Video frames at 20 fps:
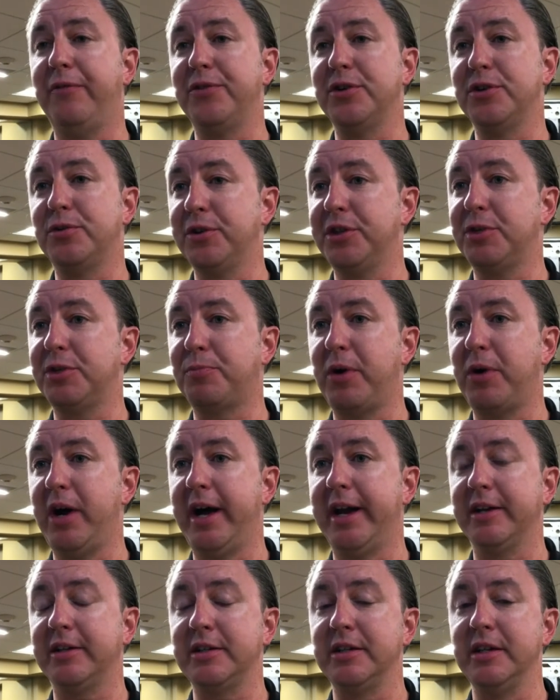offers with this
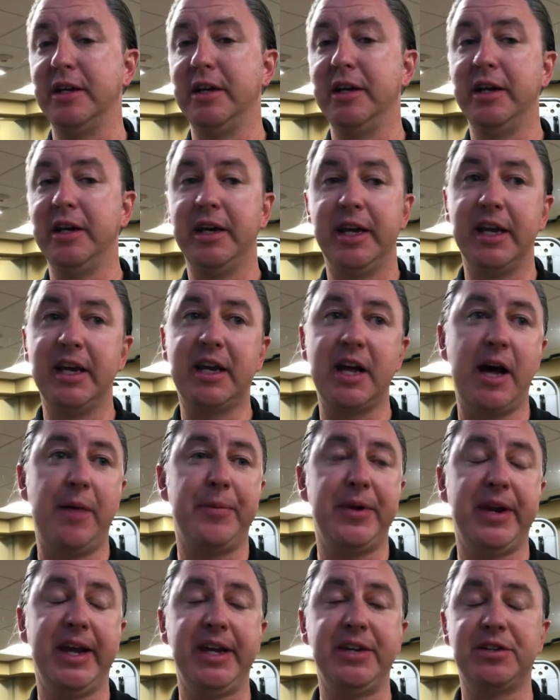product, in
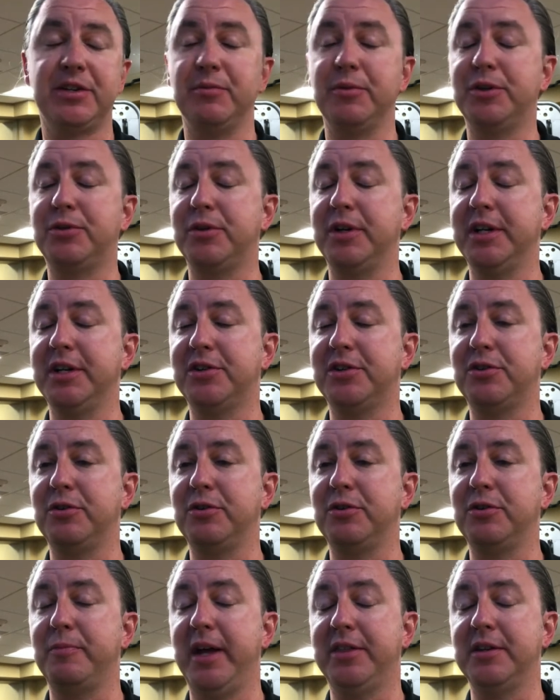combination with
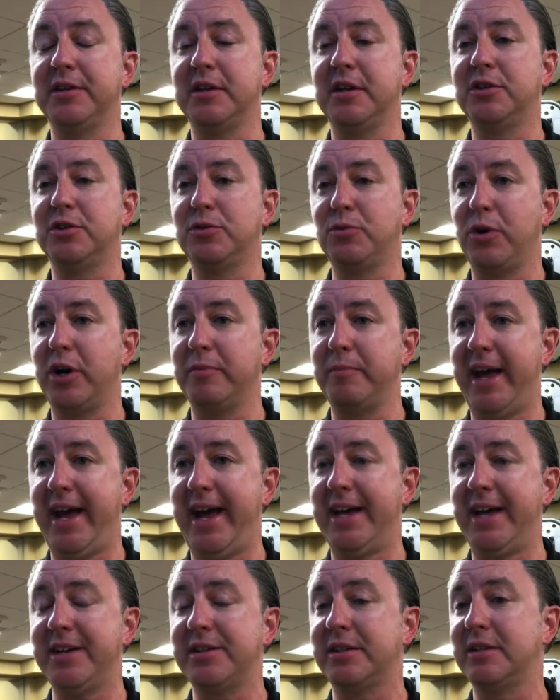traditional methods such as wearing
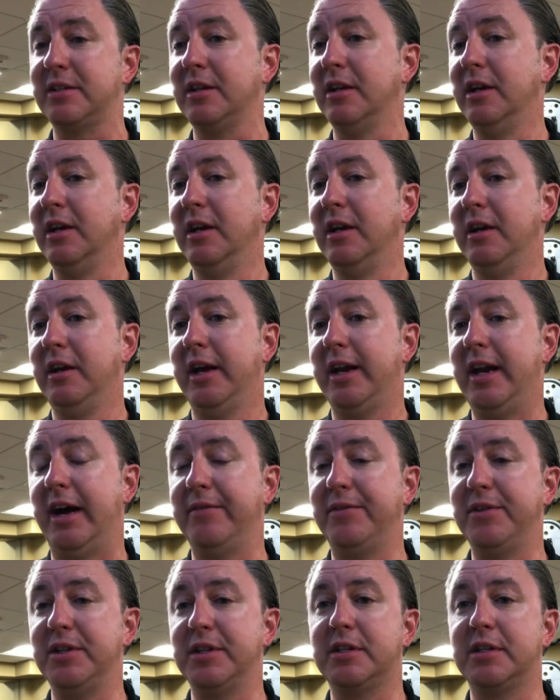masks and
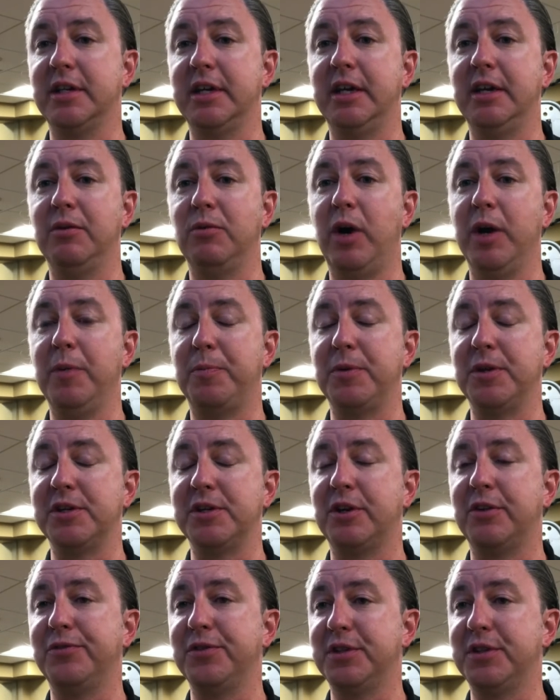obviously wiping
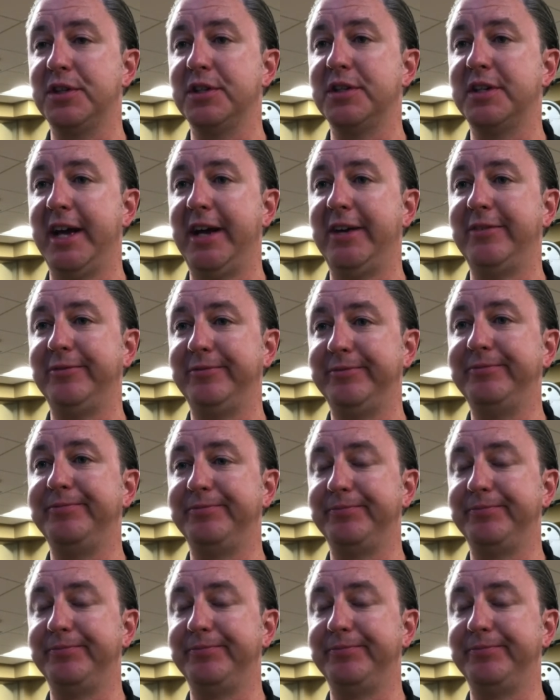surfaces down.